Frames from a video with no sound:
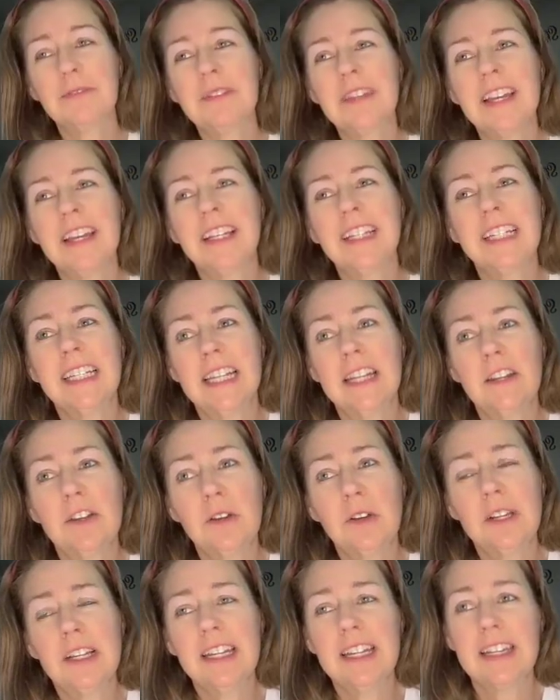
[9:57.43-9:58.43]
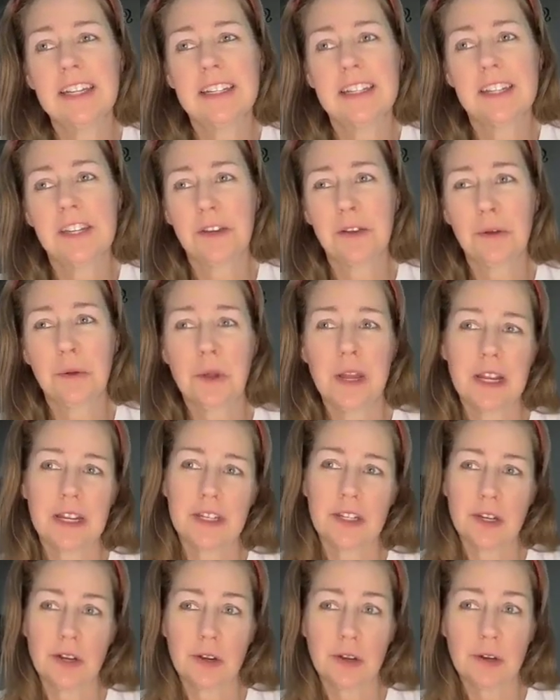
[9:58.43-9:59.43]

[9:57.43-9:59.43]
I don't think literally is the correct